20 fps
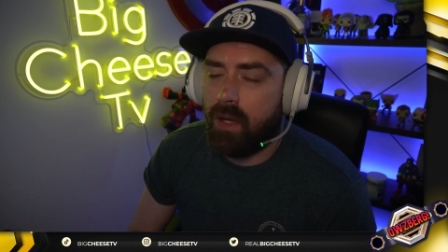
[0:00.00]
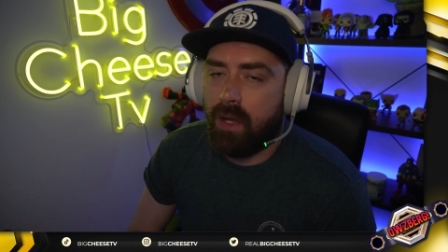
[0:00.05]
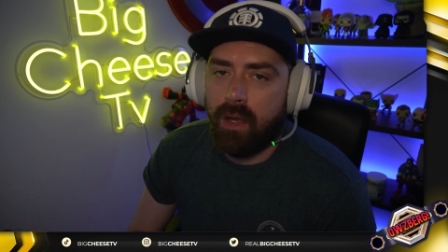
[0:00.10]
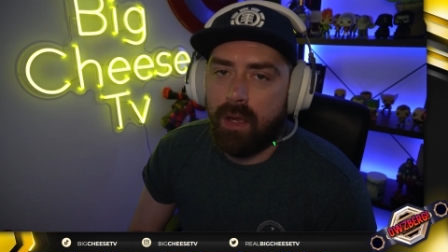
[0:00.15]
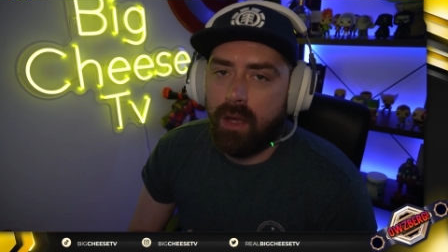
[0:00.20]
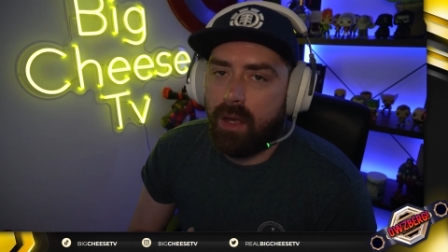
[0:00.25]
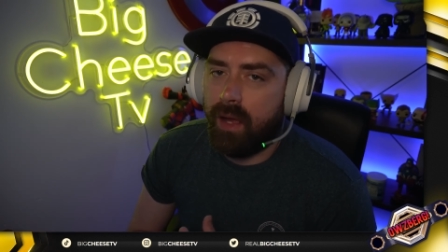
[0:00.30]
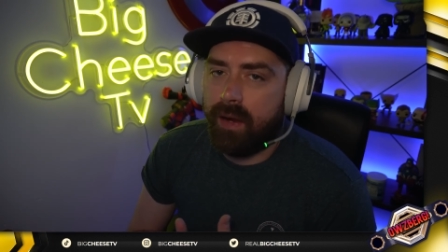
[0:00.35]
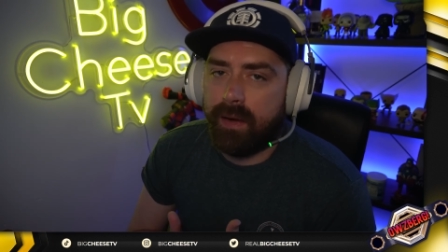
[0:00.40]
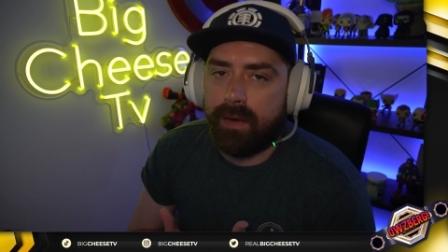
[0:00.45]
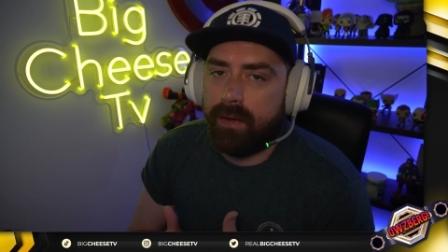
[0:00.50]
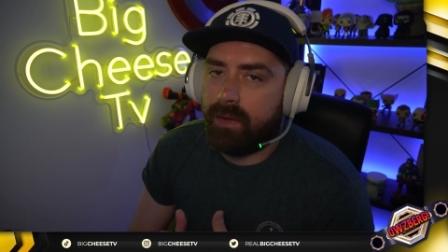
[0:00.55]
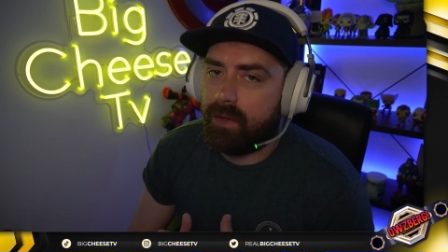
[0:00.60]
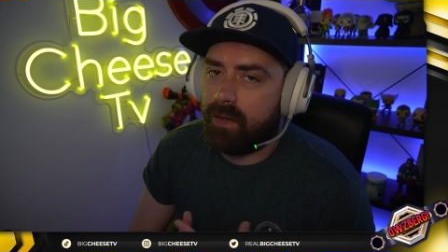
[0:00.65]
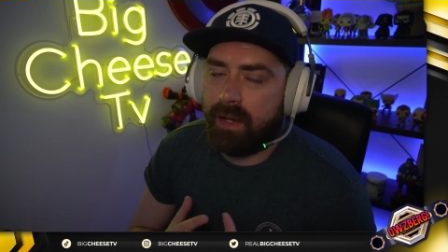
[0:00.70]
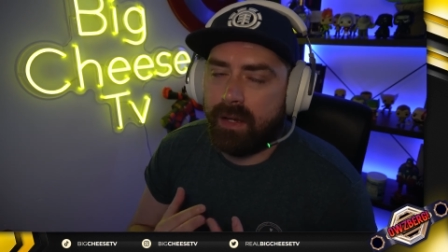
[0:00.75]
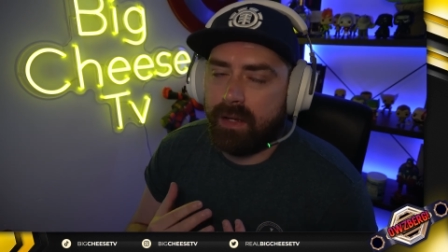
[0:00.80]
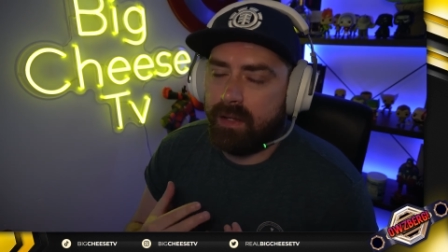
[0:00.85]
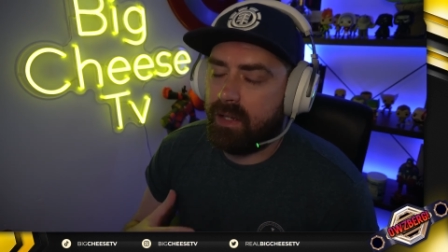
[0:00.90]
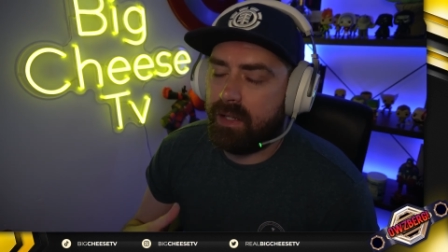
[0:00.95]
I got I
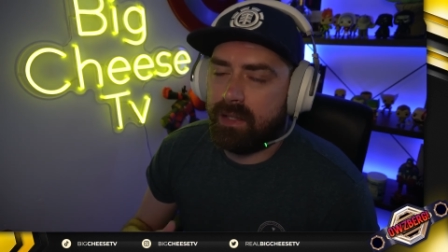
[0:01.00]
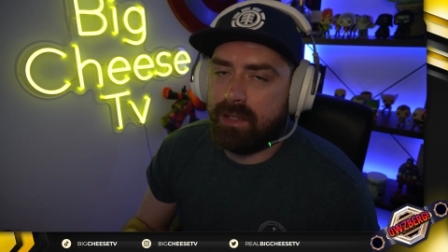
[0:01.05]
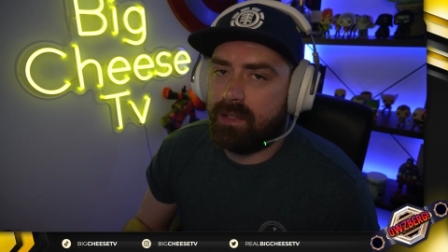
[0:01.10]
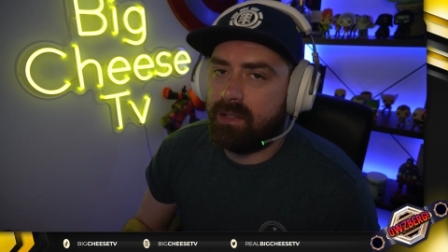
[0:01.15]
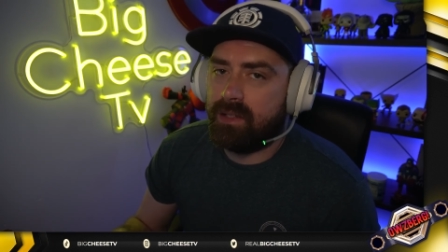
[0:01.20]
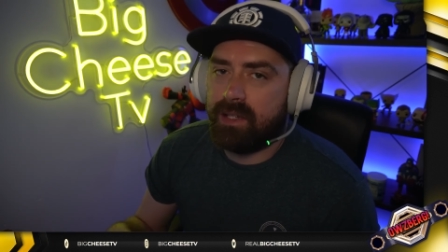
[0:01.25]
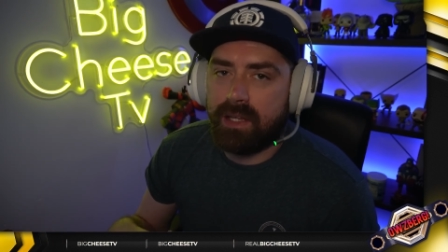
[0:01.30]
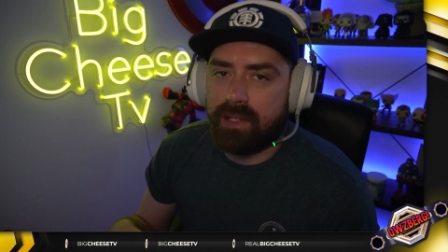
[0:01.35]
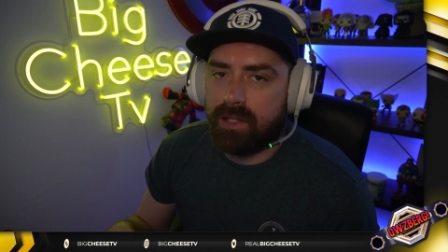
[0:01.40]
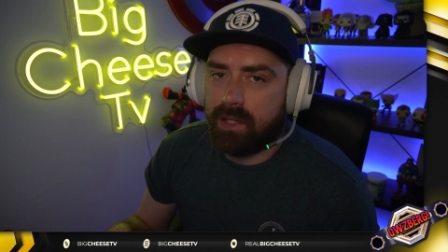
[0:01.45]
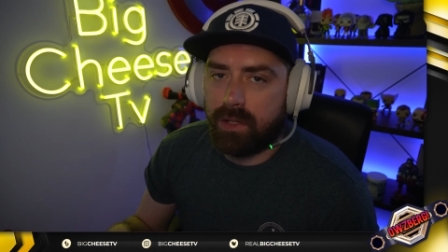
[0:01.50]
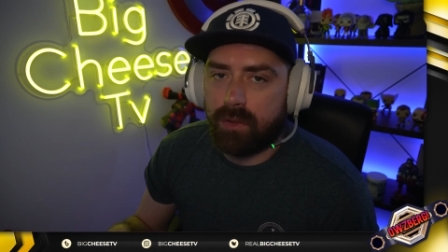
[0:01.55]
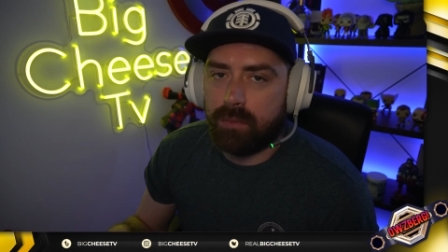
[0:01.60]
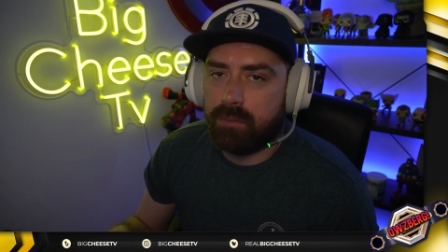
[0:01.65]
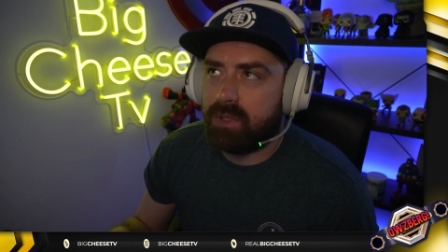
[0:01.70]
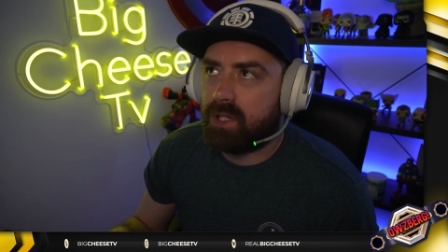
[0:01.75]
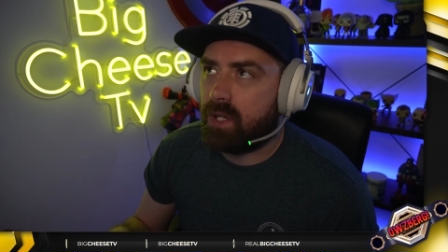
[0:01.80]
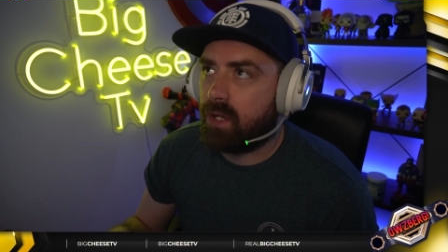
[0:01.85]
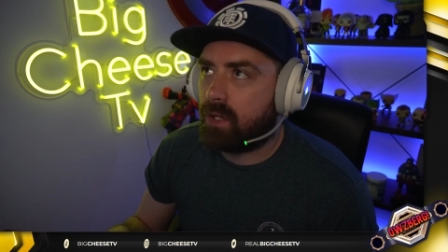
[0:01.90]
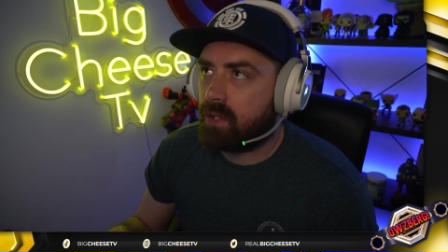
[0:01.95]
got nothing to say to you
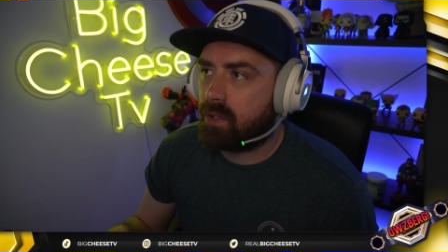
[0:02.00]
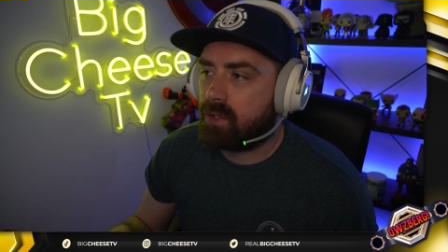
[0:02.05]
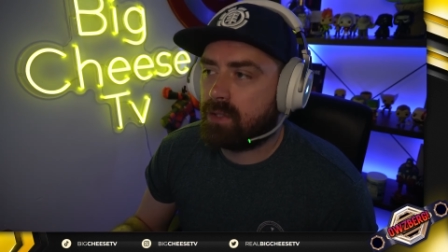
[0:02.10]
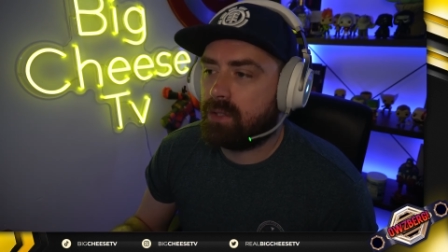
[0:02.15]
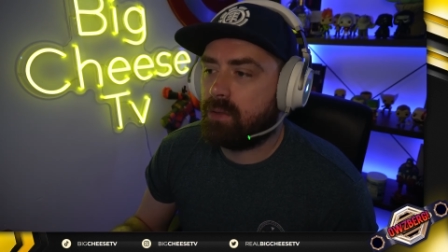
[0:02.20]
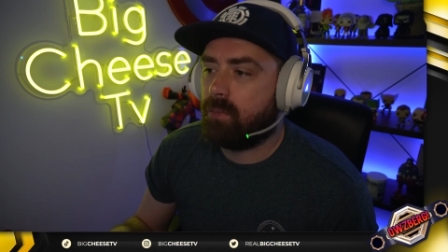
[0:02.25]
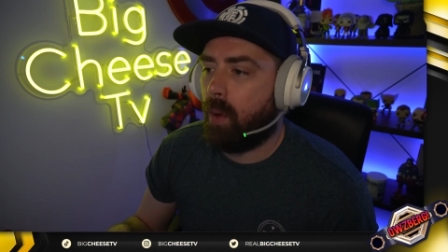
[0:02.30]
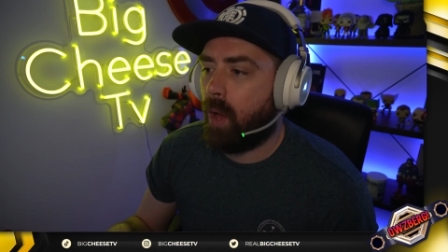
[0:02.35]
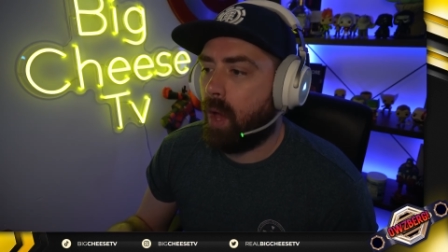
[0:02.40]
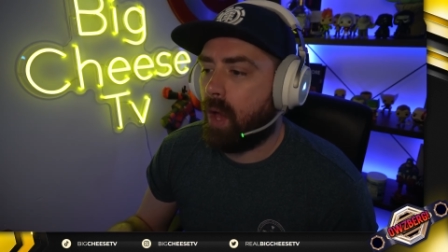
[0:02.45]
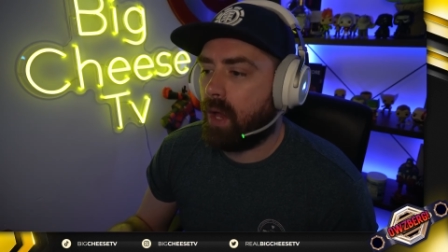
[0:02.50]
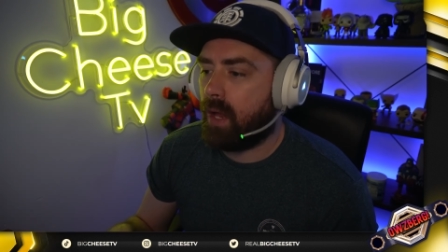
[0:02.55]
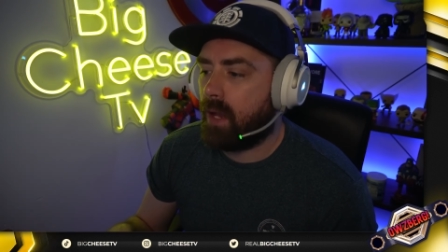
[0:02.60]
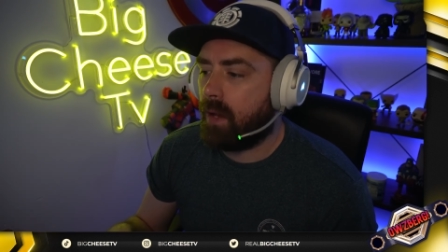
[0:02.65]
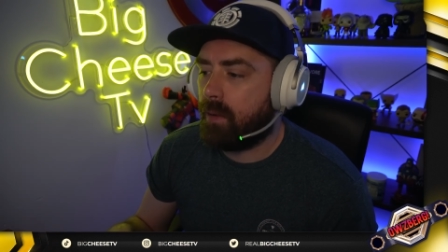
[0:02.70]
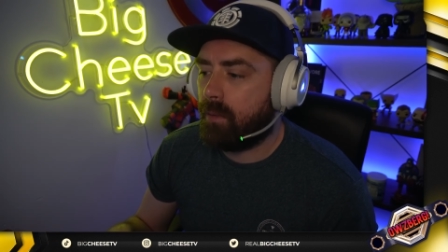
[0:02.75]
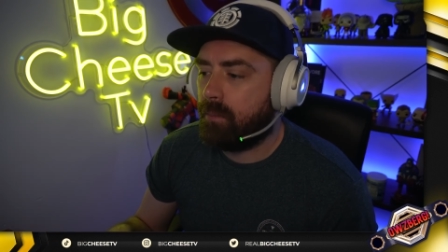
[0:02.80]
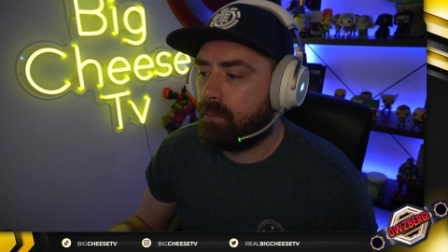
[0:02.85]
because my